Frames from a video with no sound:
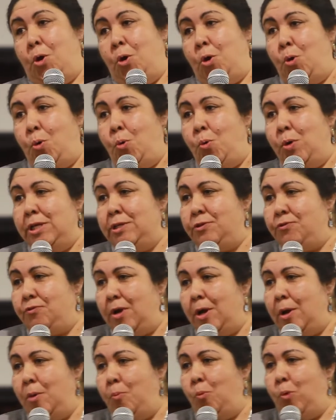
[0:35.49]
Who is
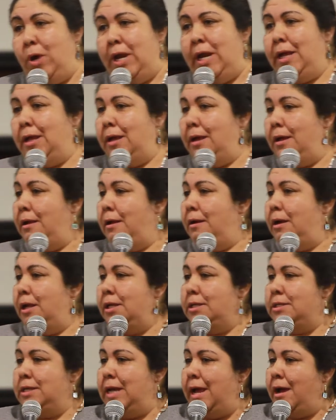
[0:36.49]
from what
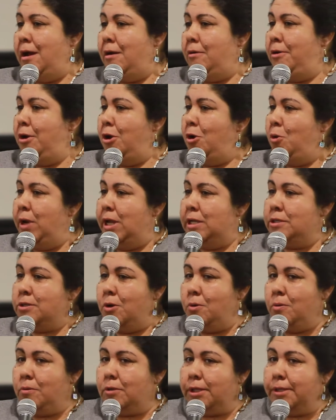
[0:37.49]
is now known as
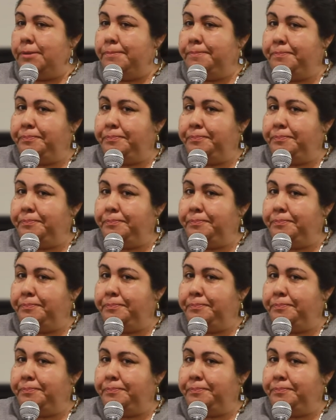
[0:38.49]
Oakland?